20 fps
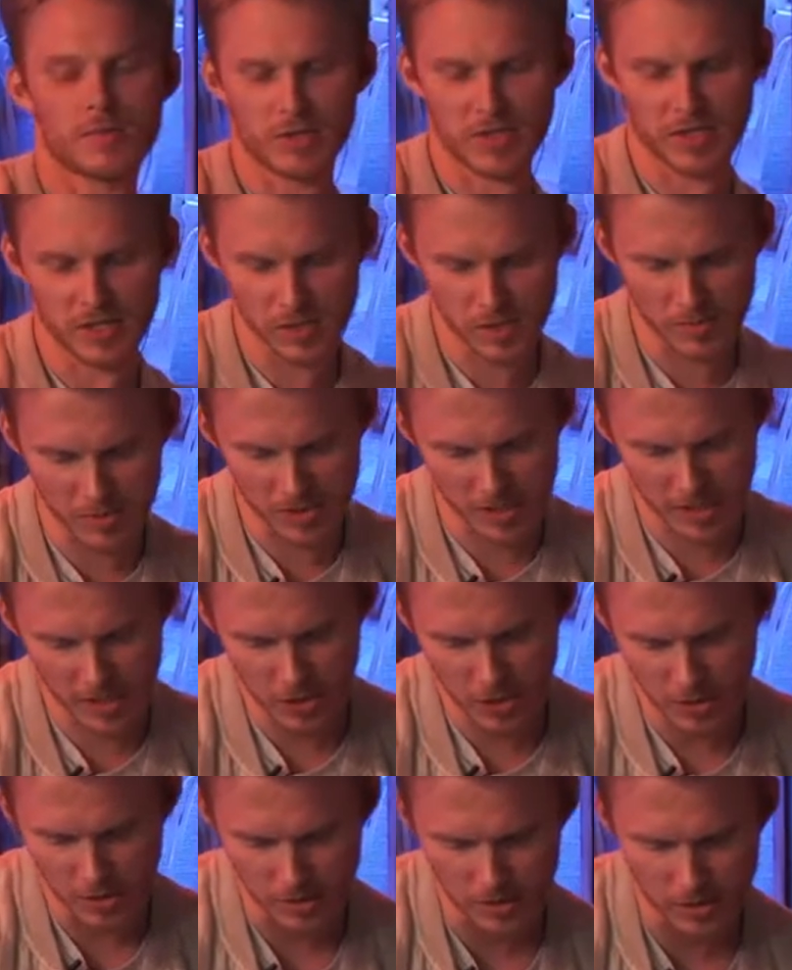the
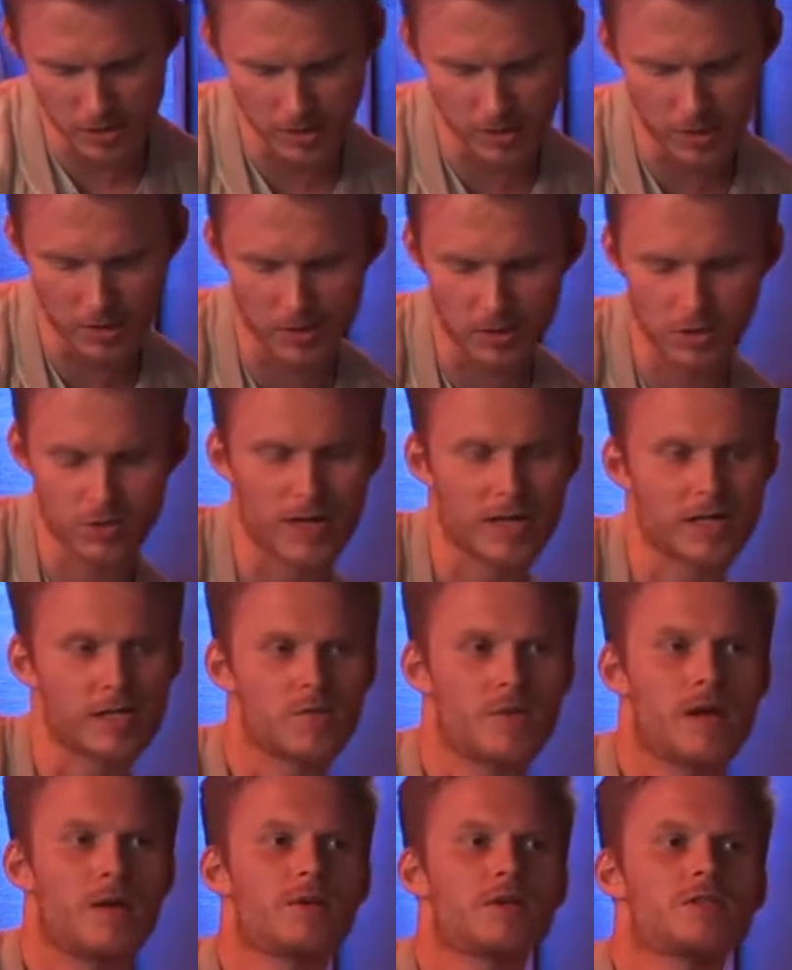instrumentation on the on the track
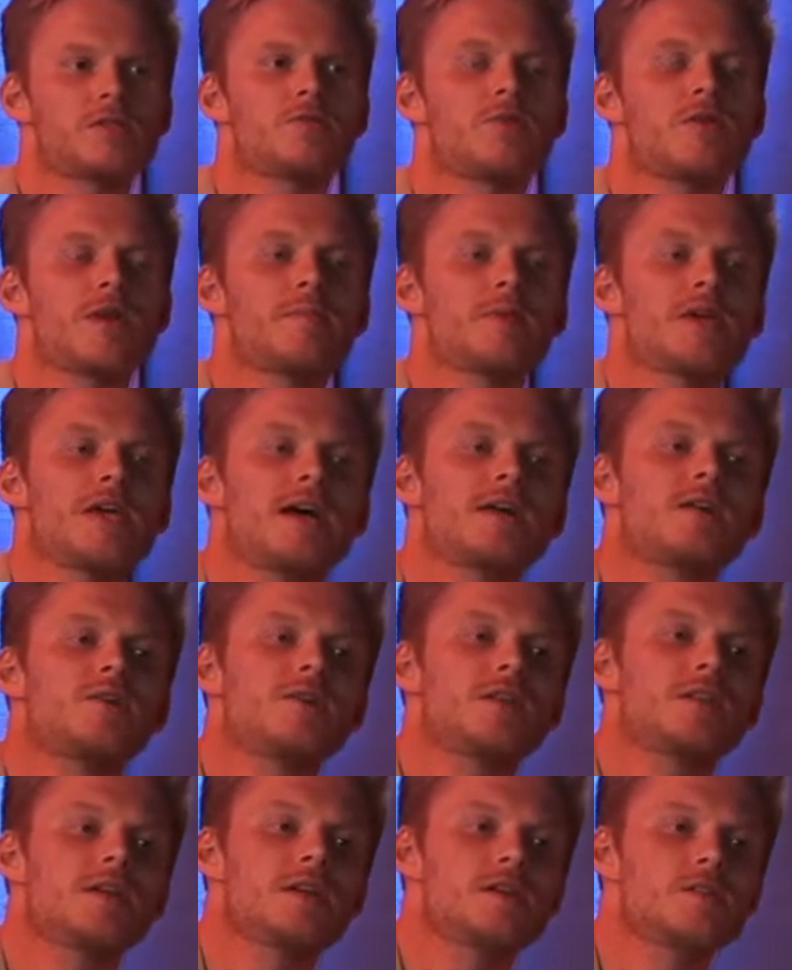as well. We got some great piano
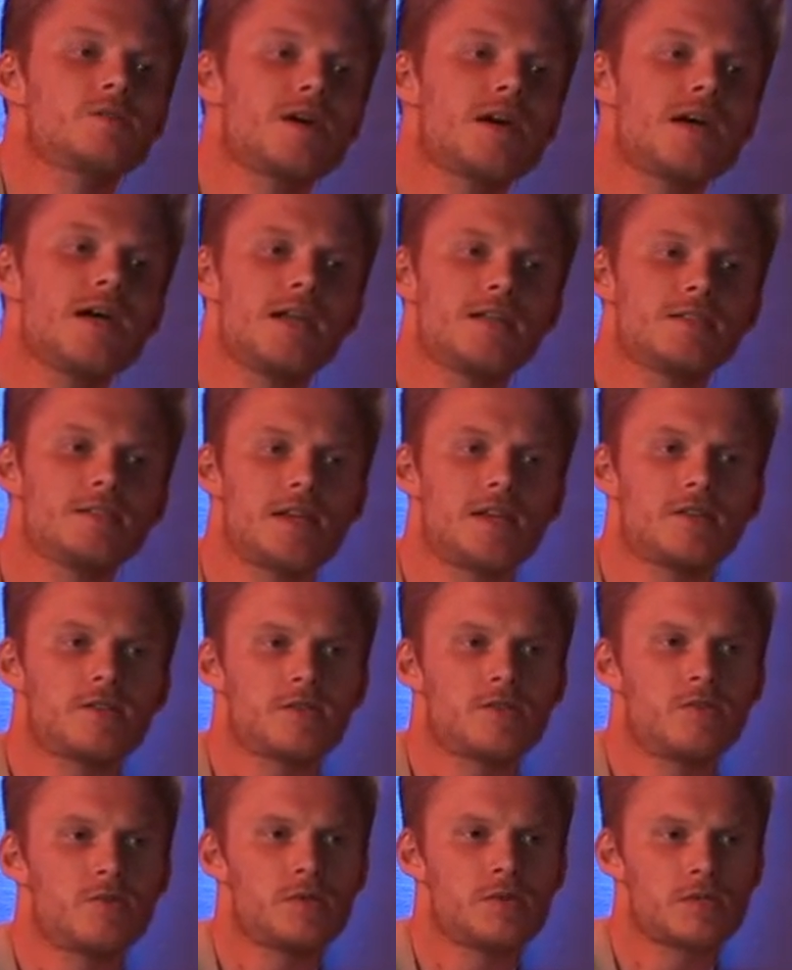on there as well. And tell us
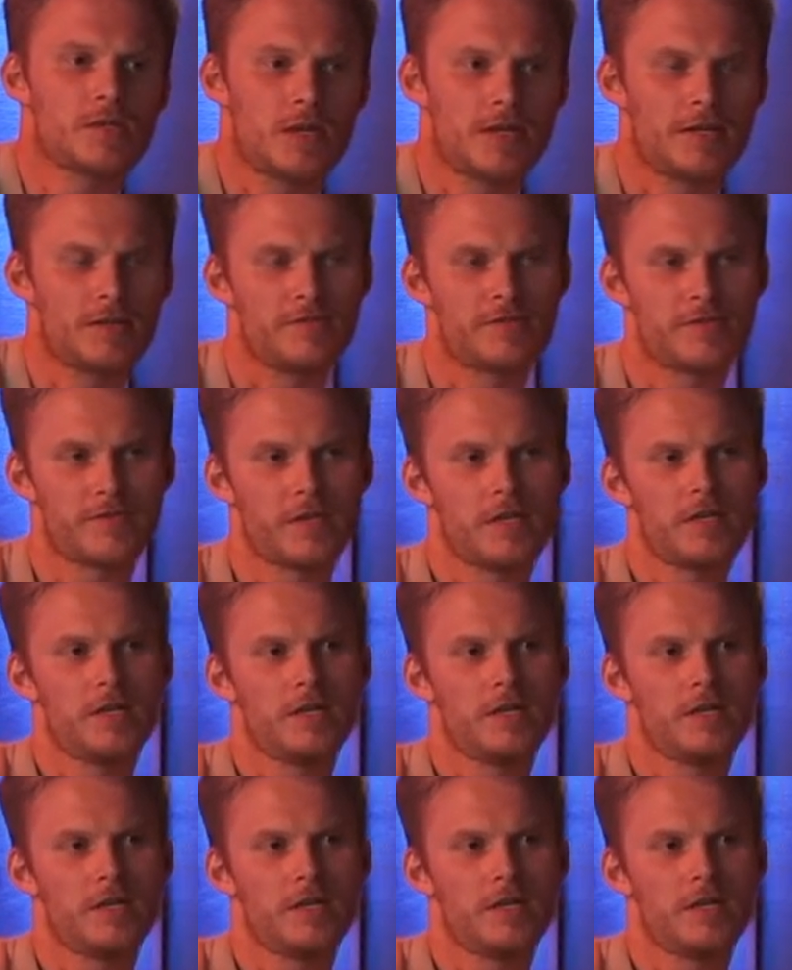who. Yeah. Kind of